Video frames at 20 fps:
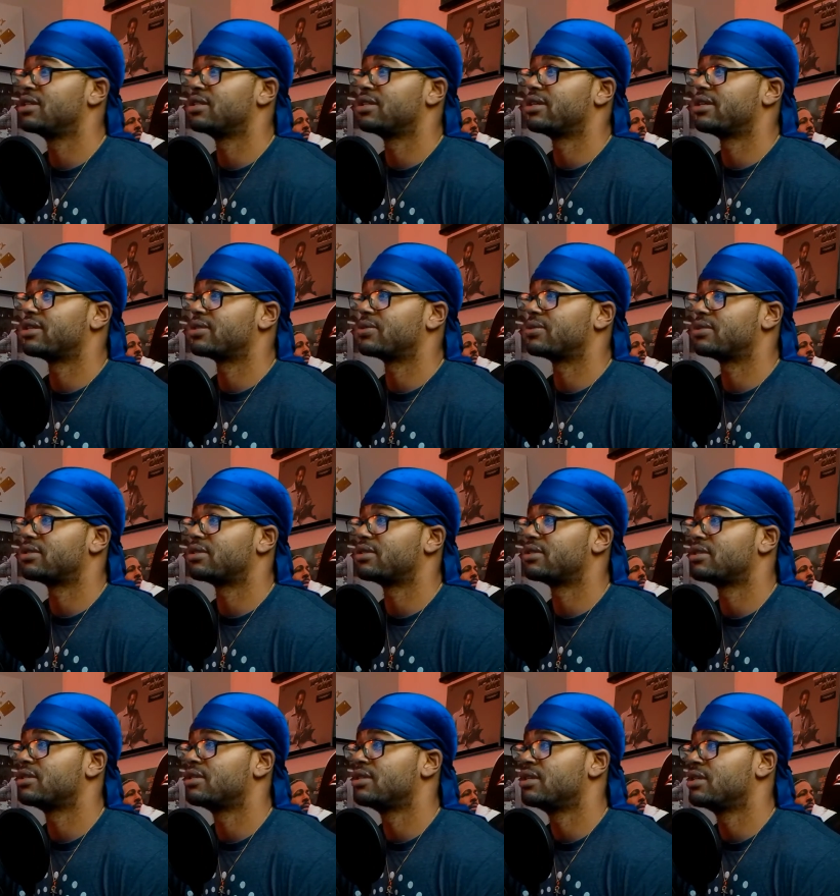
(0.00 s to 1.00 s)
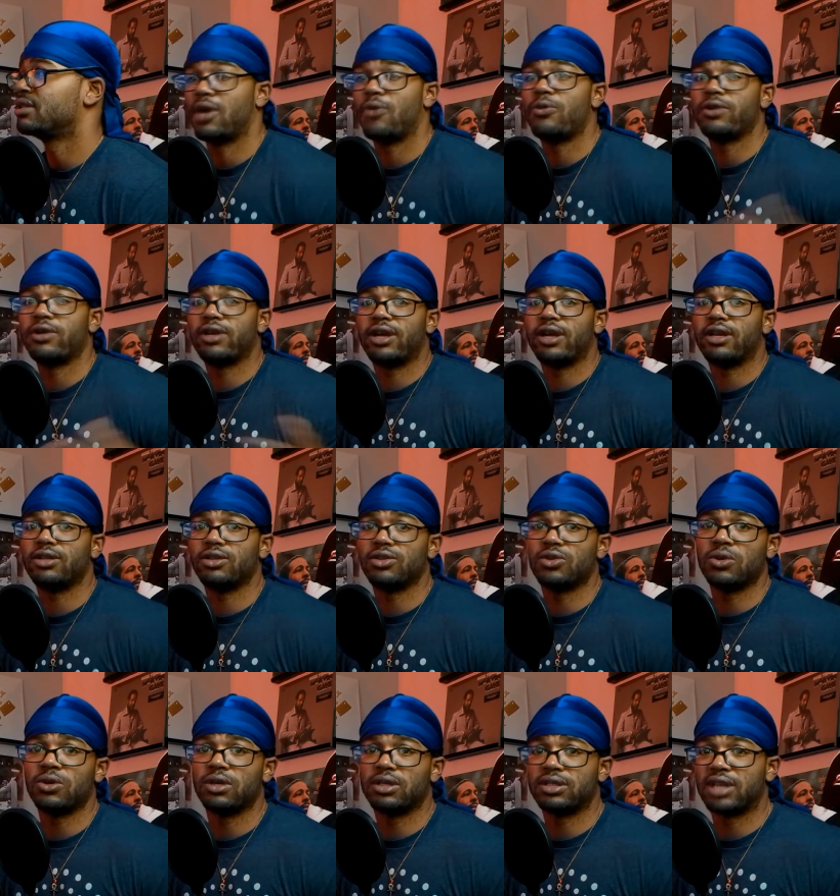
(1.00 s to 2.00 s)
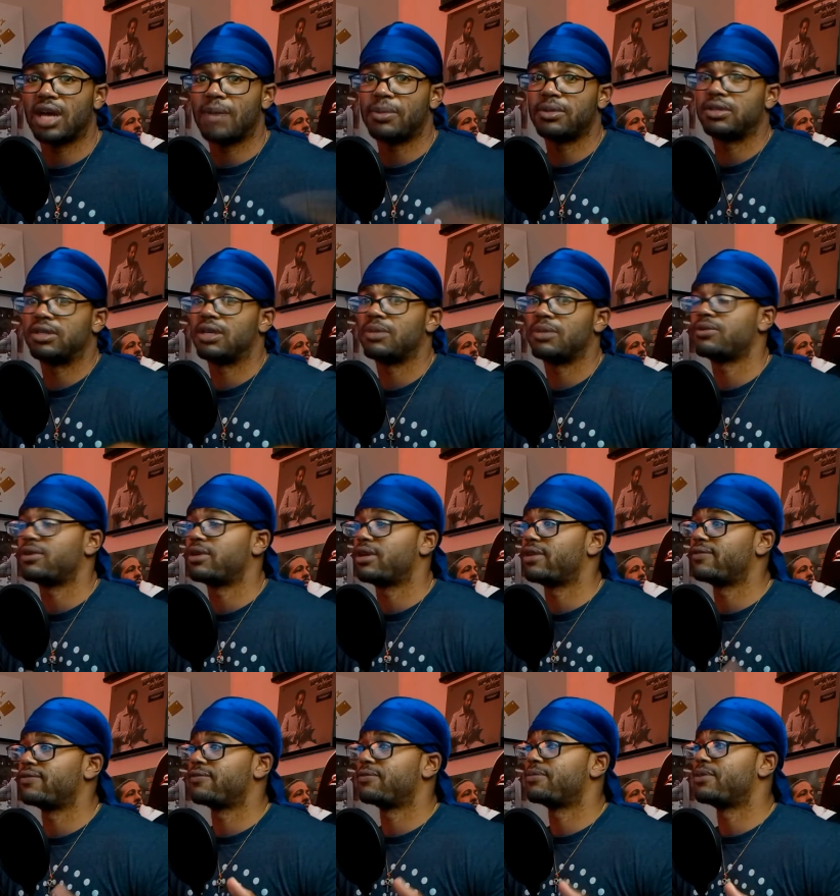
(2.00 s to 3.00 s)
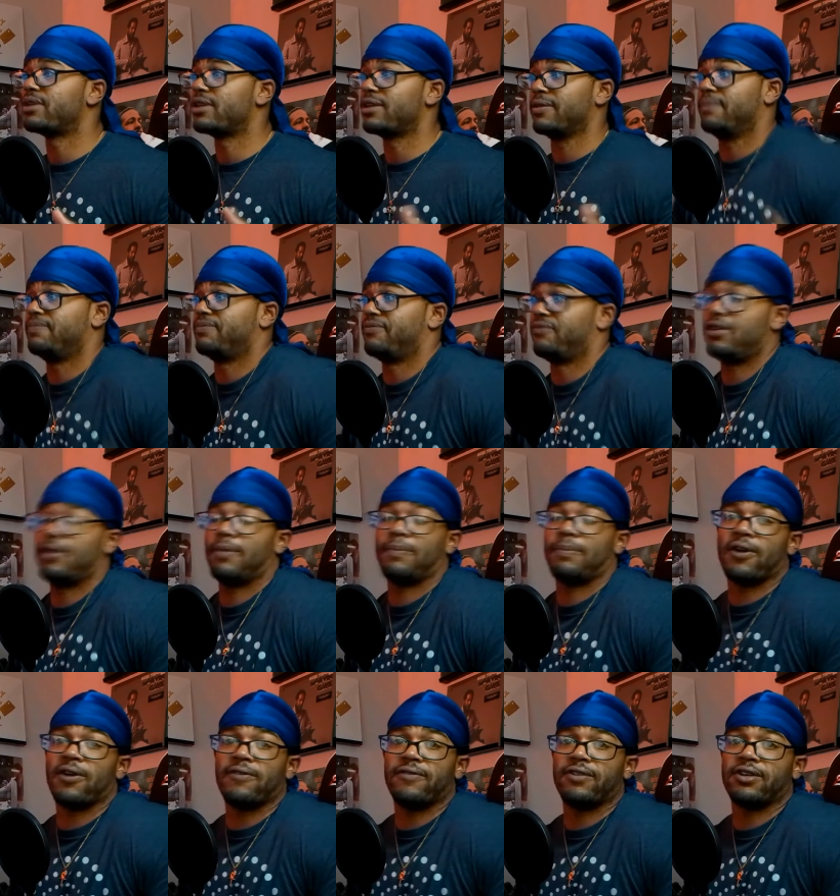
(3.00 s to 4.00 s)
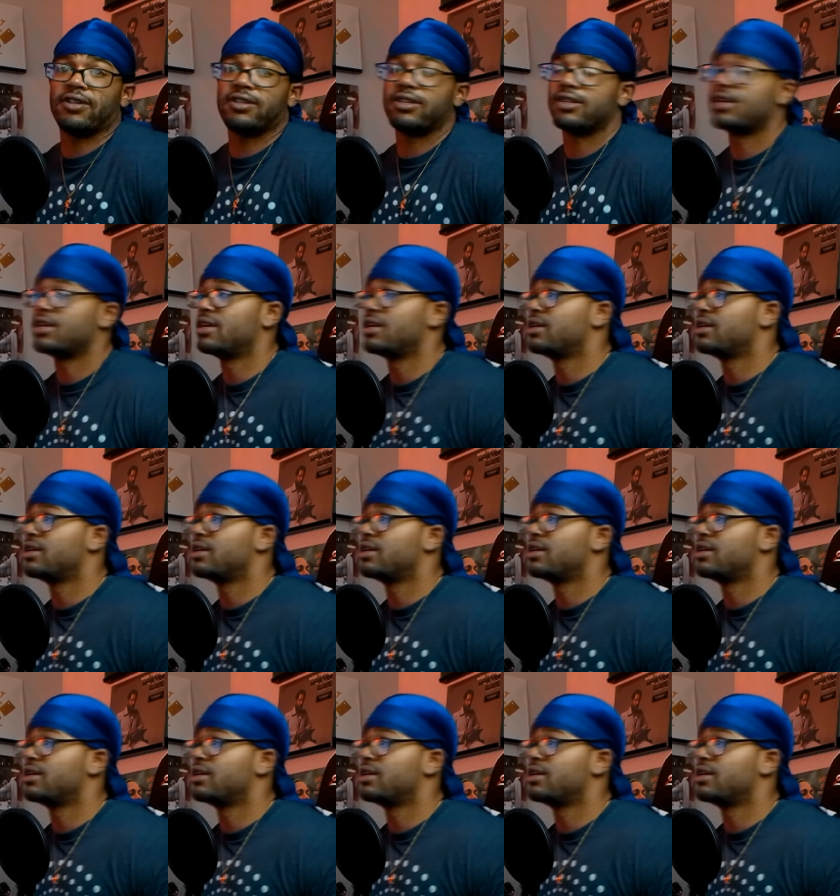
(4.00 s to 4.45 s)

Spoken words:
That's the one. I went ahead and threw it on top of the sample, and for me, it fit perfectly.